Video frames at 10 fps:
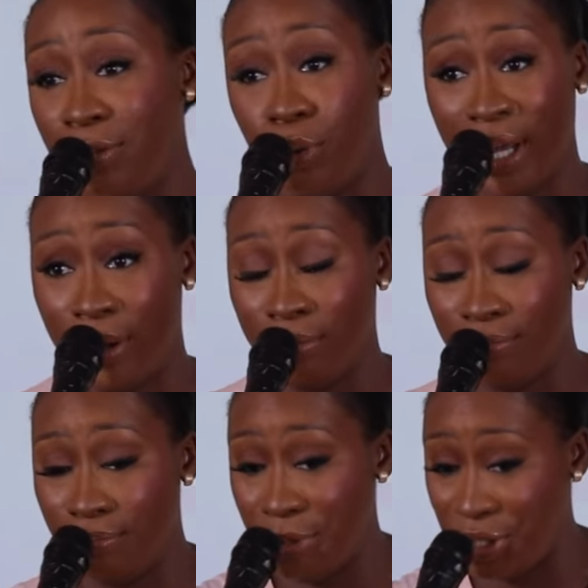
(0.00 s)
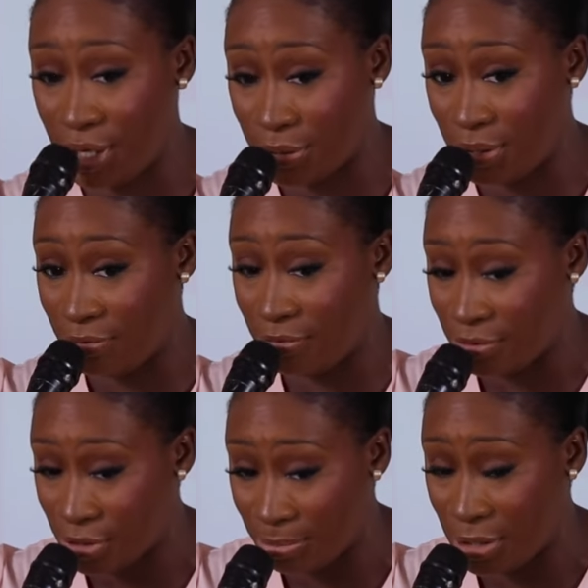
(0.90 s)
minutes to look at your pitch deck, see
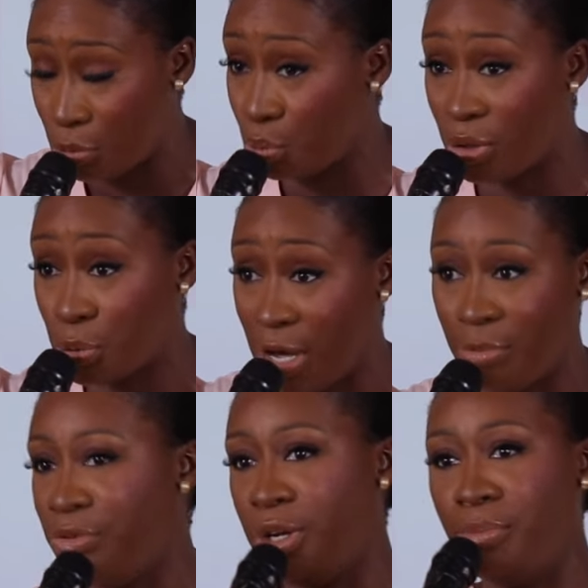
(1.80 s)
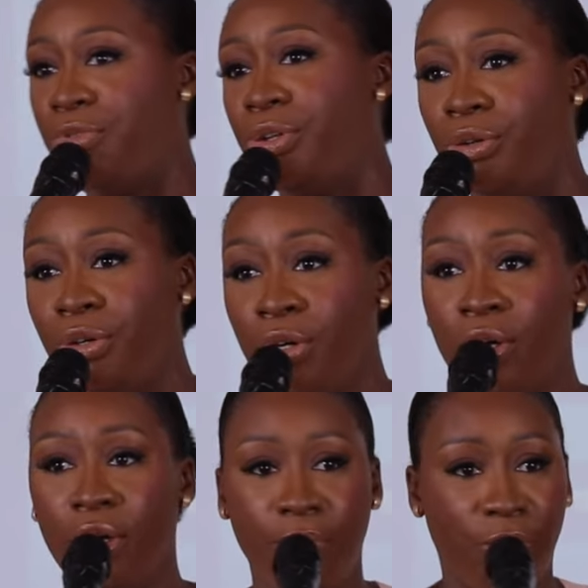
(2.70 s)
if something worthwhile before they're moving on.
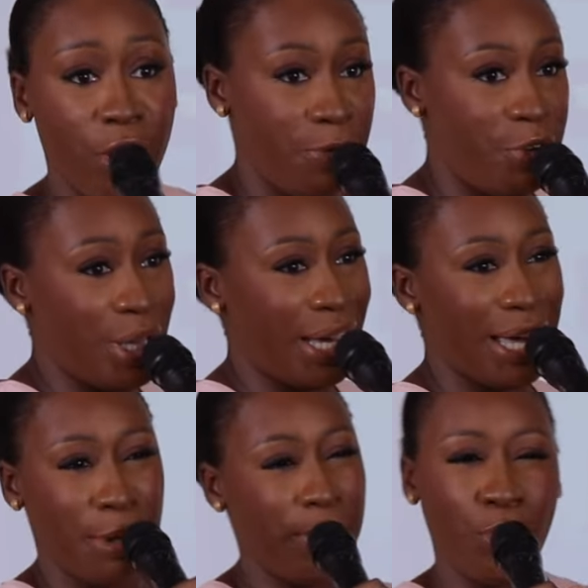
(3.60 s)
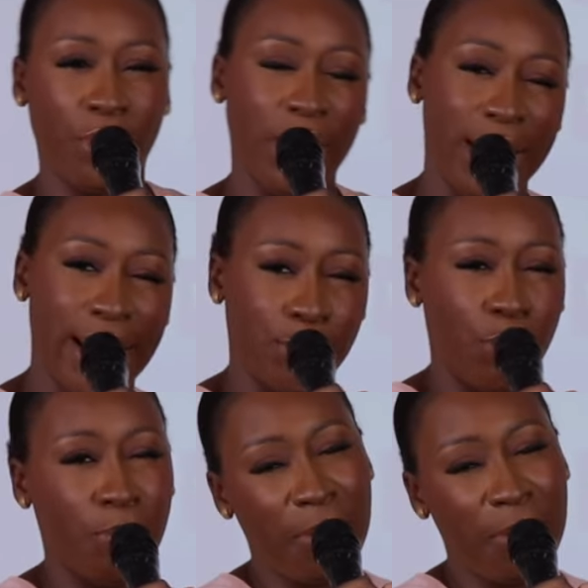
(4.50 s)
Before you can get maybe a yes or